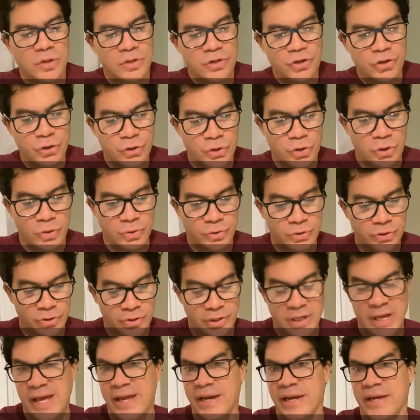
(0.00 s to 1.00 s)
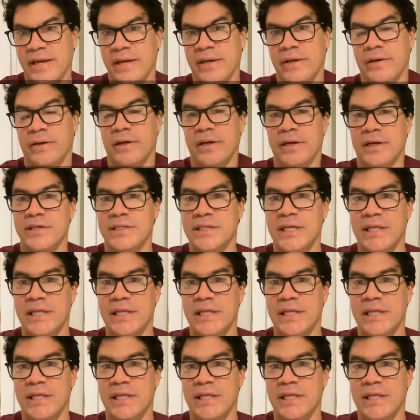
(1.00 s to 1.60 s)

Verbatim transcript: you know, you're getting it at a